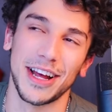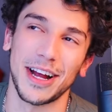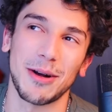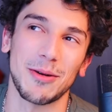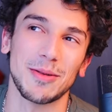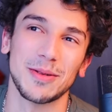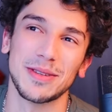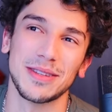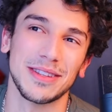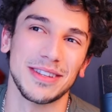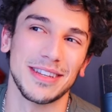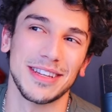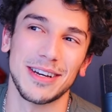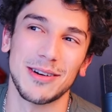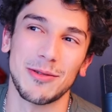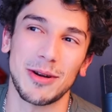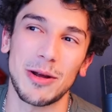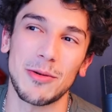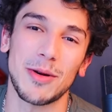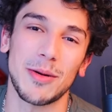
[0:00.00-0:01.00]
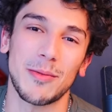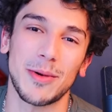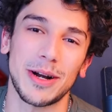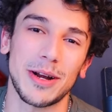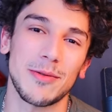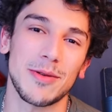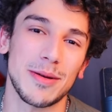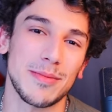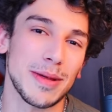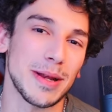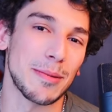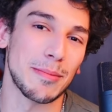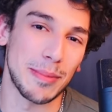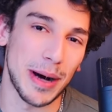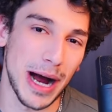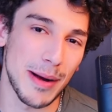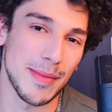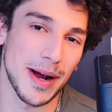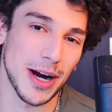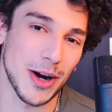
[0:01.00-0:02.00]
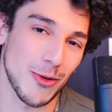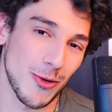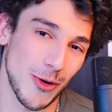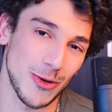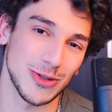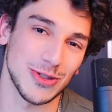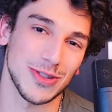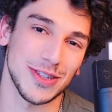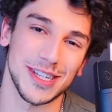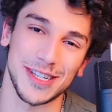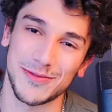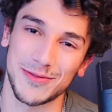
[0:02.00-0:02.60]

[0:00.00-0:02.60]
Like, what do you want? Where do you want me to buy my grocery